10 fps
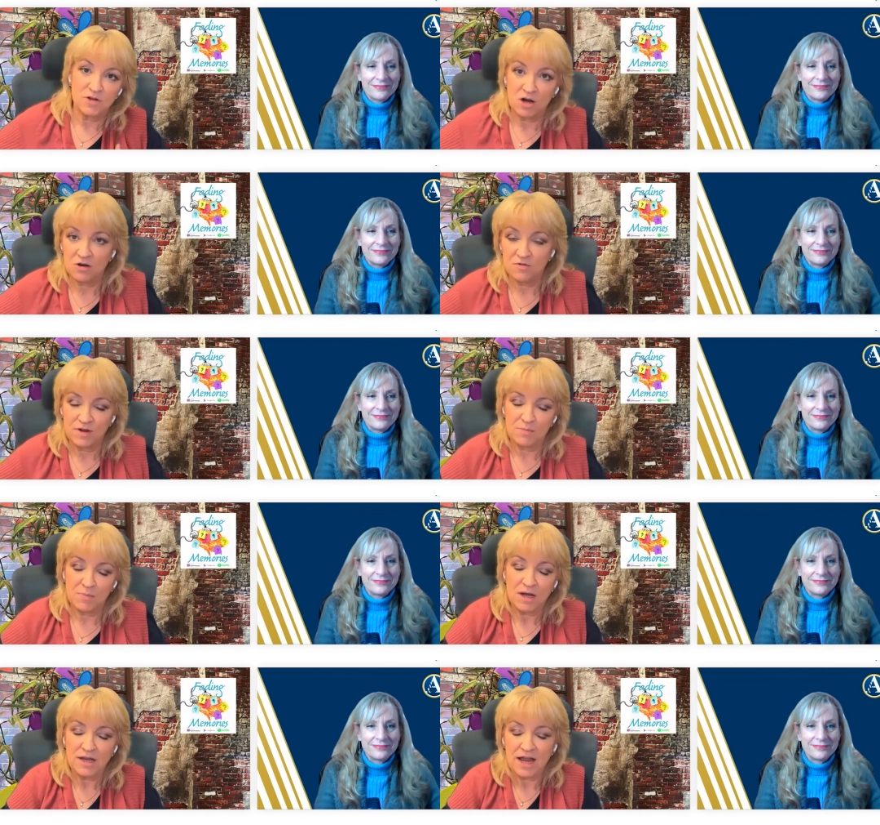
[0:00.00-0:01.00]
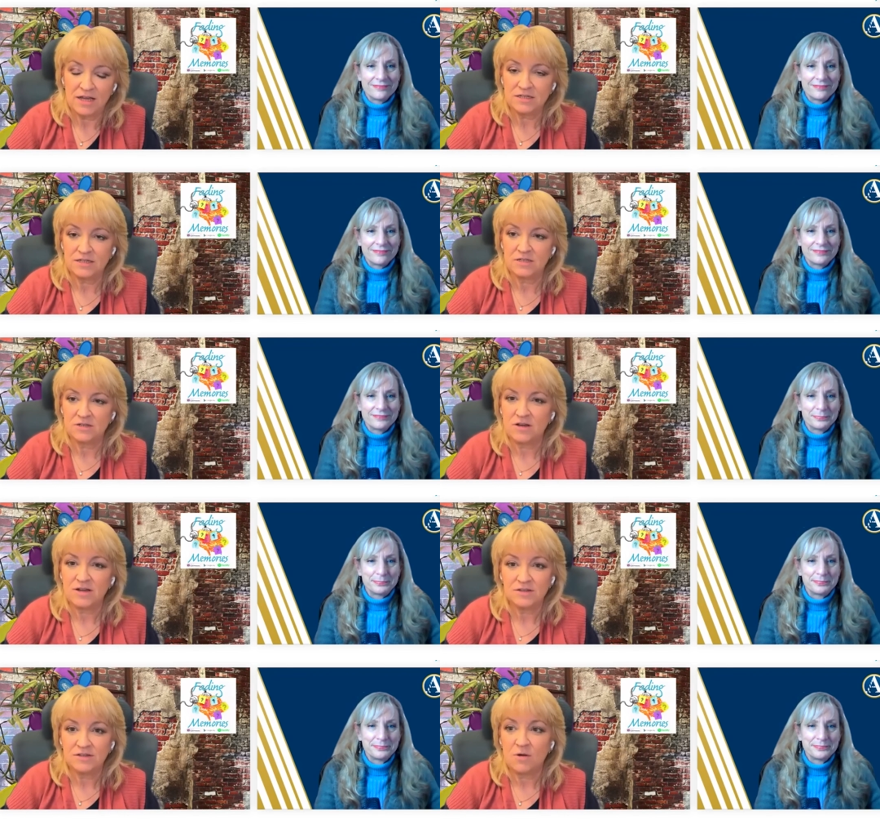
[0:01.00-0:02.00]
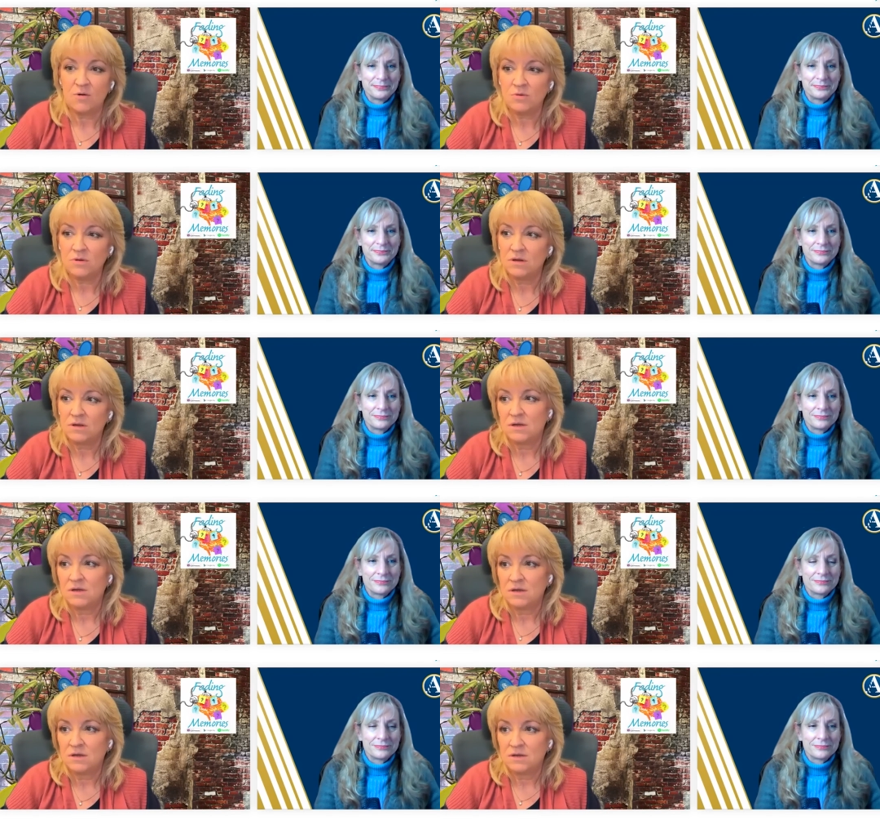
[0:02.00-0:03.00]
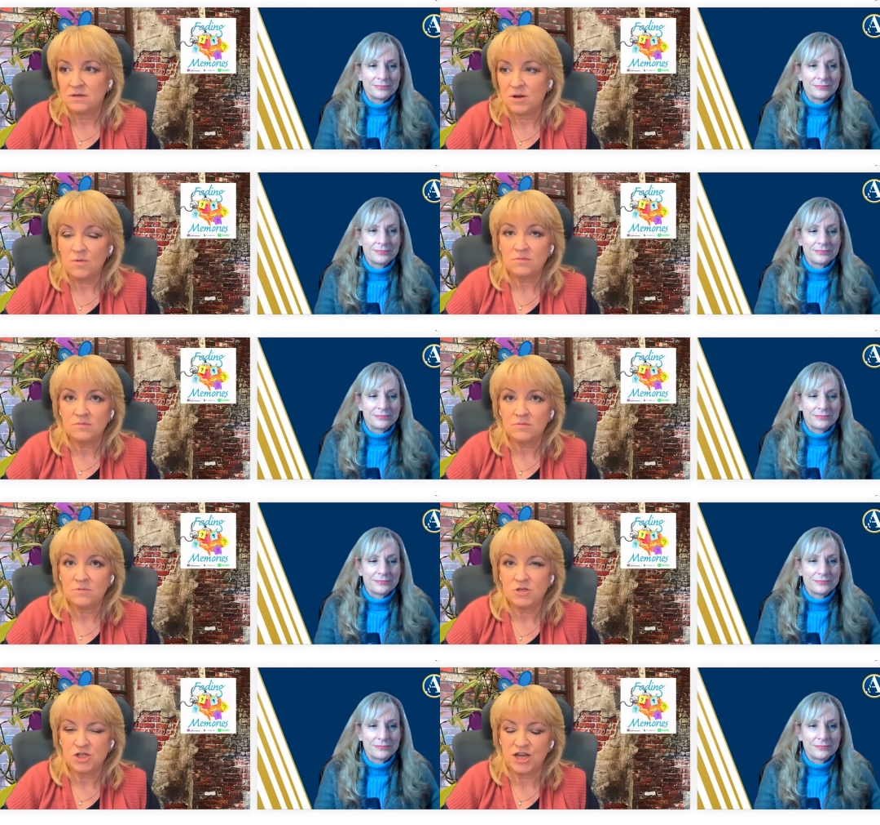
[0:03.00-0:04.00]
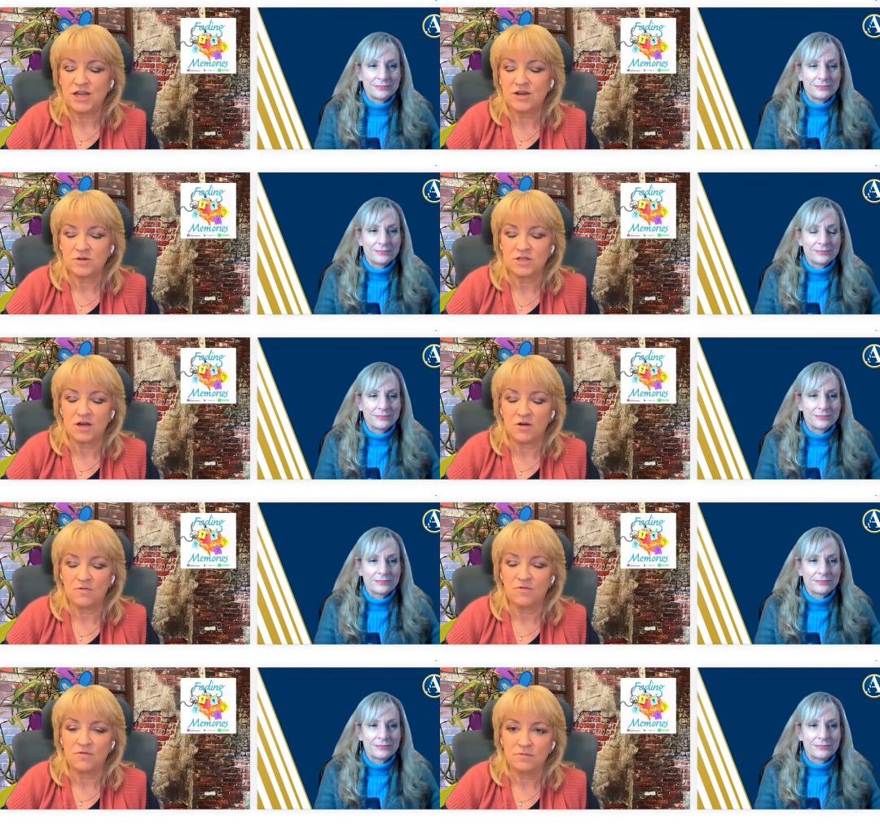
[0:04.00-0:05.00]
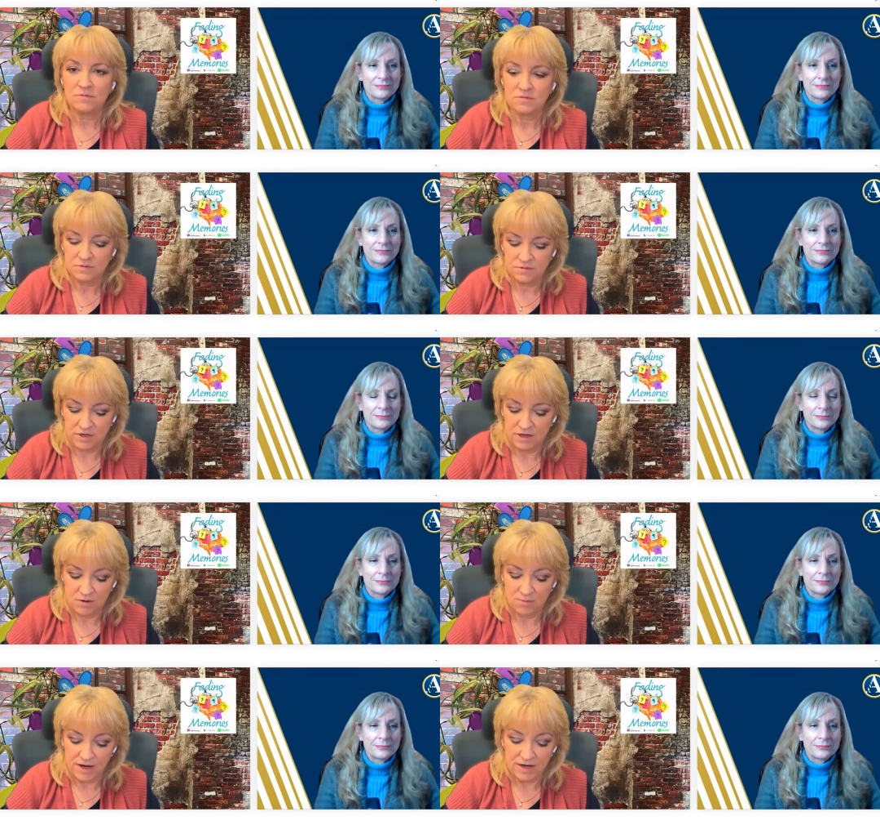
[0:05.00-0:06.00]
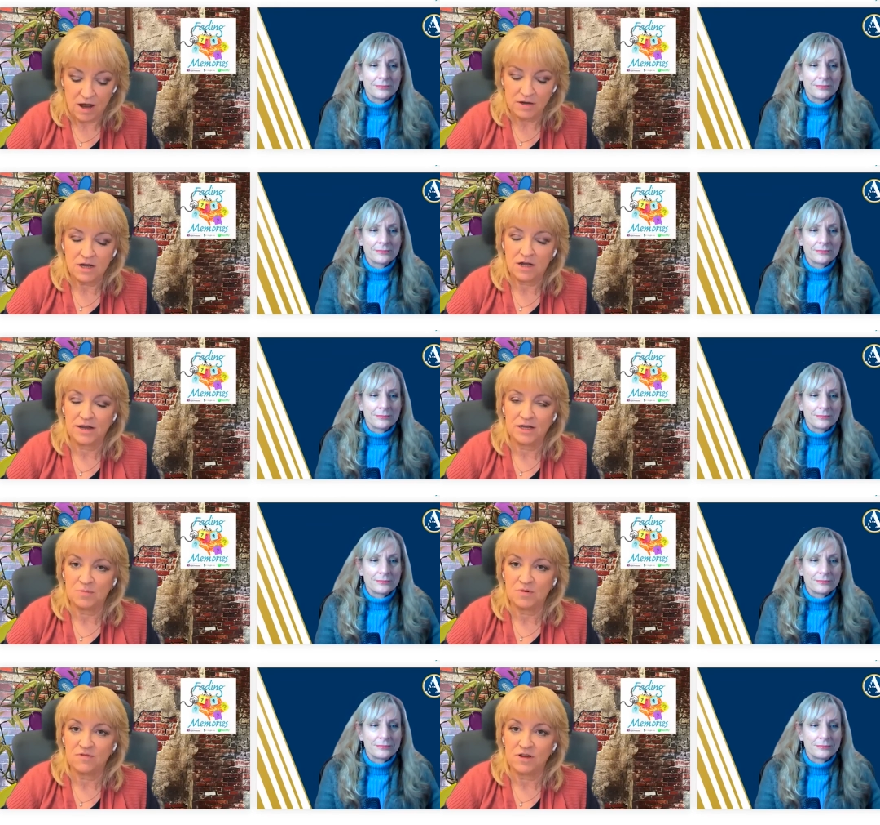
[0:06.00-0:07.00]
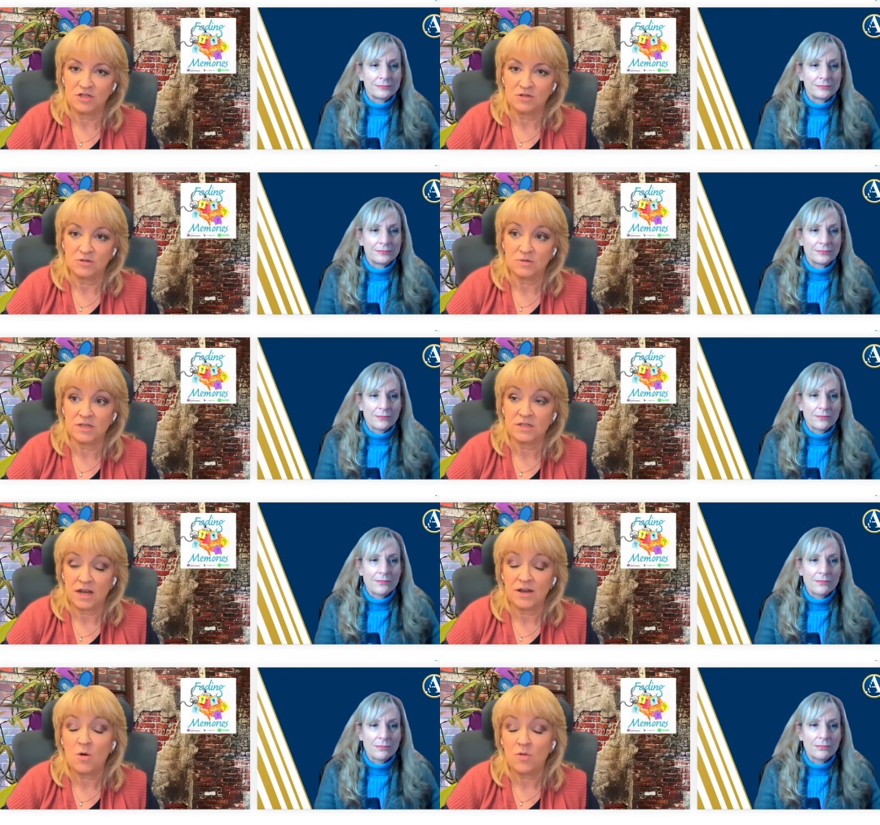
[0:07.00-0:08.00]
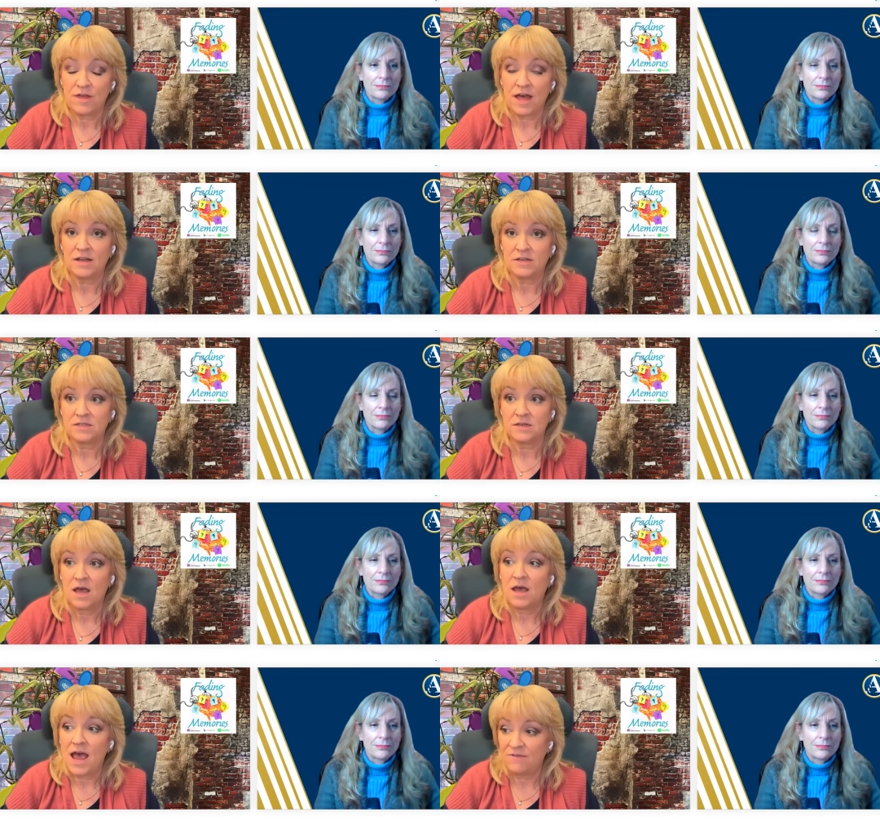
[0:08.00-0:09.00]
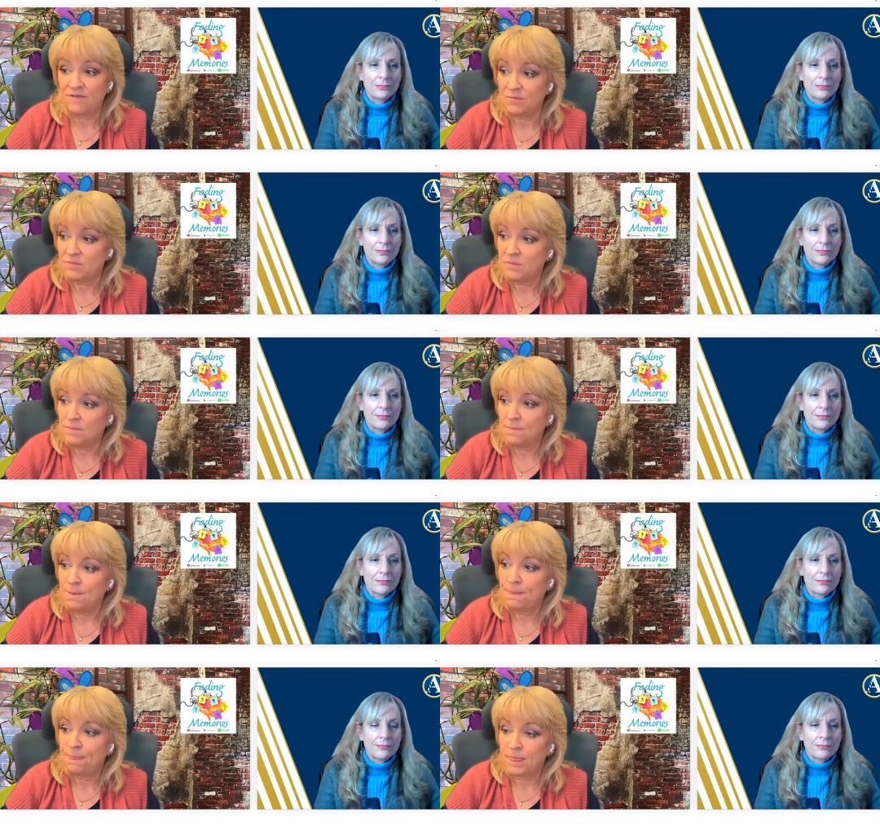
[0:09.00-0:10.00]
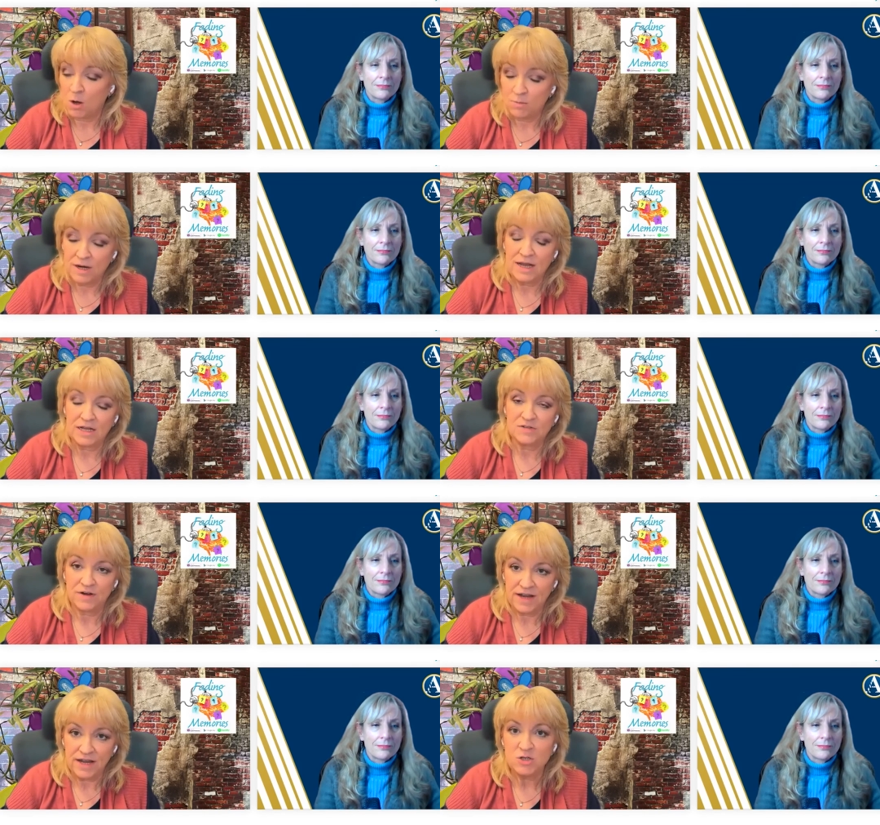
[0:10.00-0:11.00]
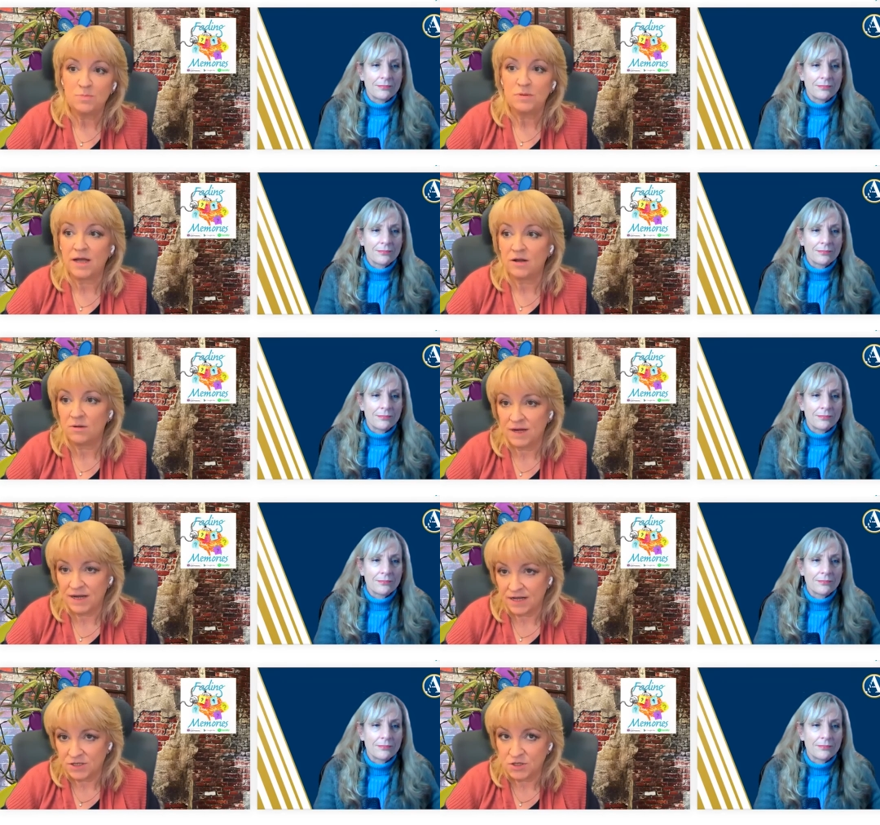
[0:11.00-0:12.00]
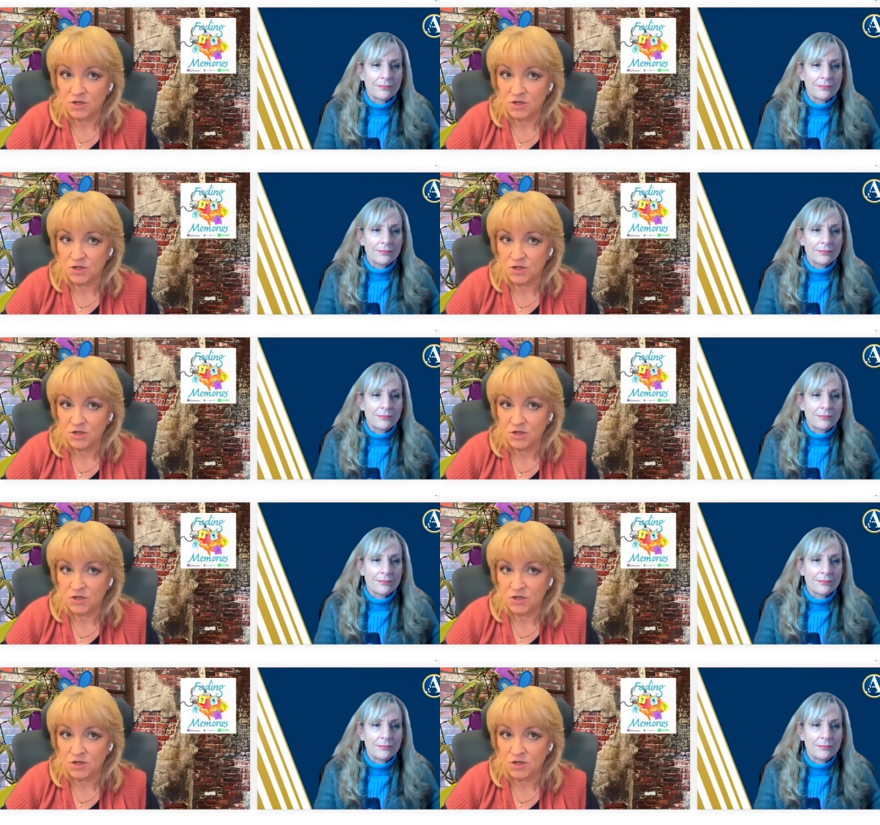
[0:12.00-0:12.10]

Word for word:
Speaker 1: photography and podcasting. So don't, don't cheat yourself, you know, by not talking to professionals because I know that is having known my dad's financial planner, my dad's